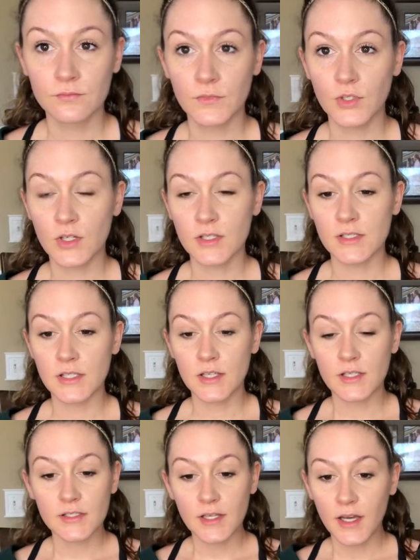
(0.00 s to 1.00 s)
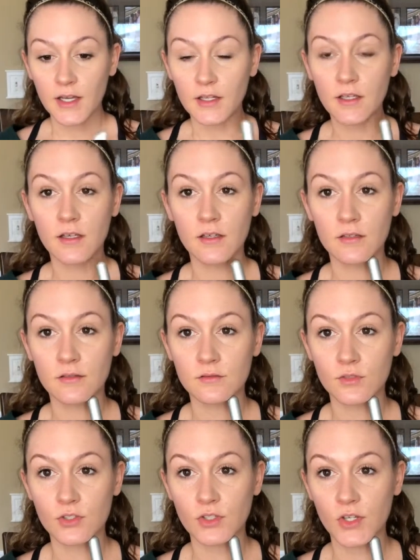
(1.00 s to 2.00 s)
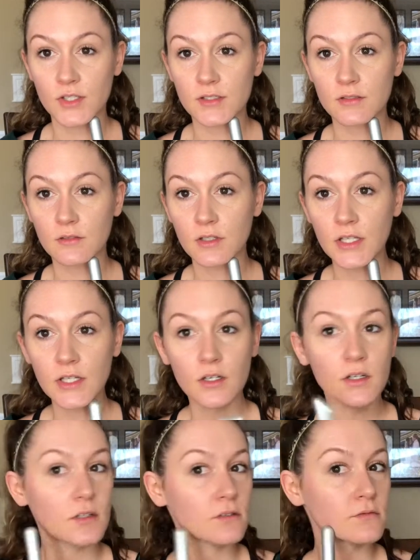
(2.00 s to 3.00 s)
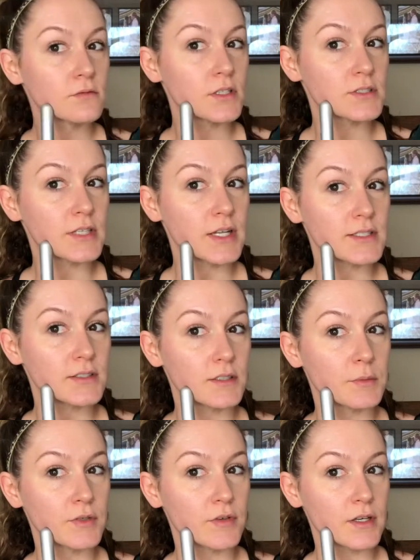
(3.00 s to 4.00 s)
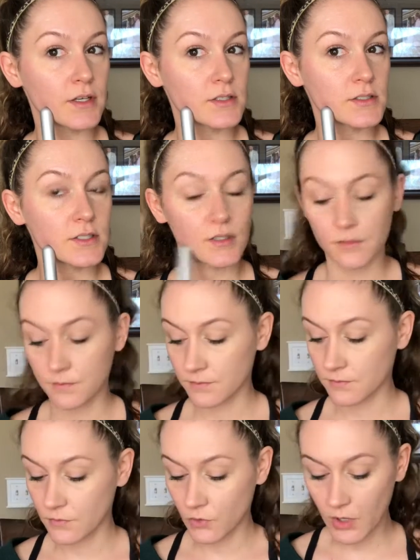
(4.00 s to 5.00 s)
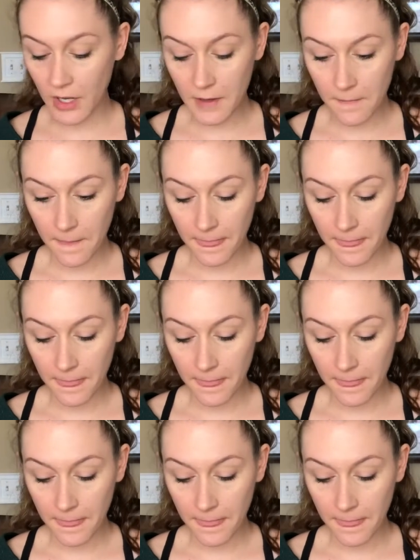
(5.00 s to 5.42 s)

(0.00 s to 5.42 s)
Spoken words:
You can see this side just looks cleaner. This side has a little bit of redness still, okay?